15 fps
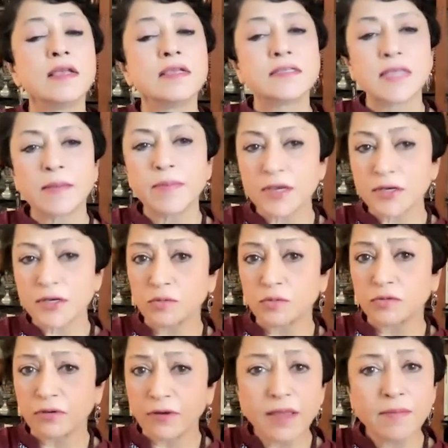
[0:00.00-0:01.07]
SEBI
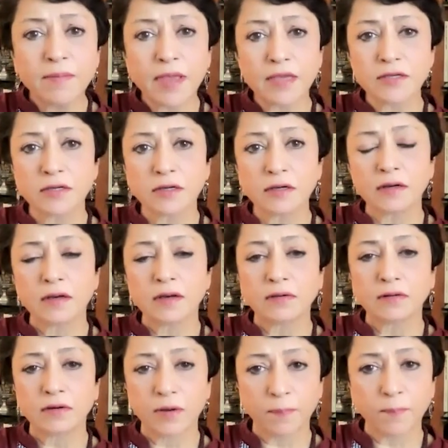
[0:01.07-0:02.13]
issued three major
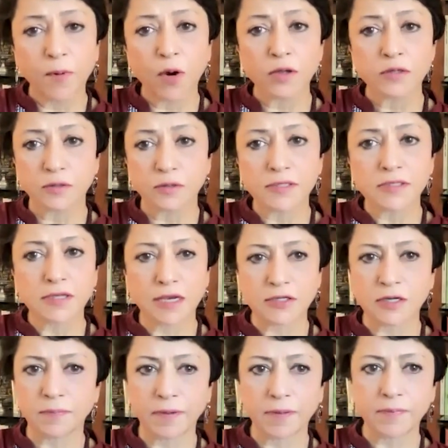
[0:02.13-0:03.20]
reports or
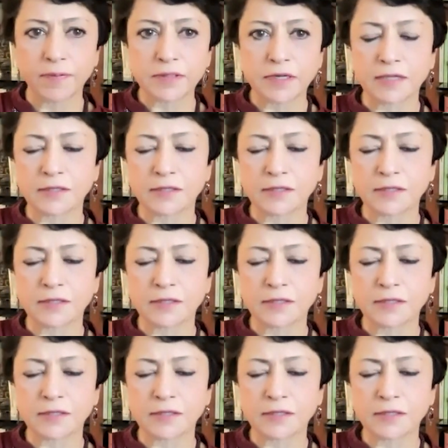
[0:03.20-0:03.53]
discussion papers